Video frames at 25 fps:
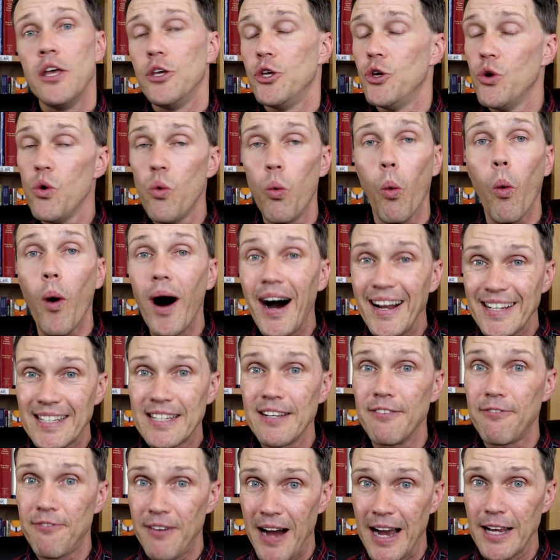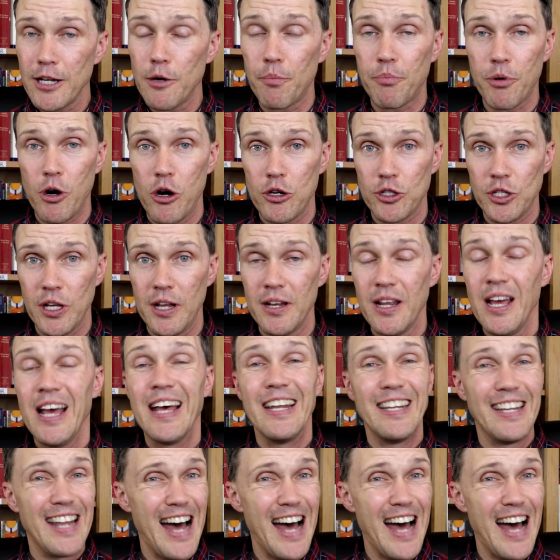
You want to find a person,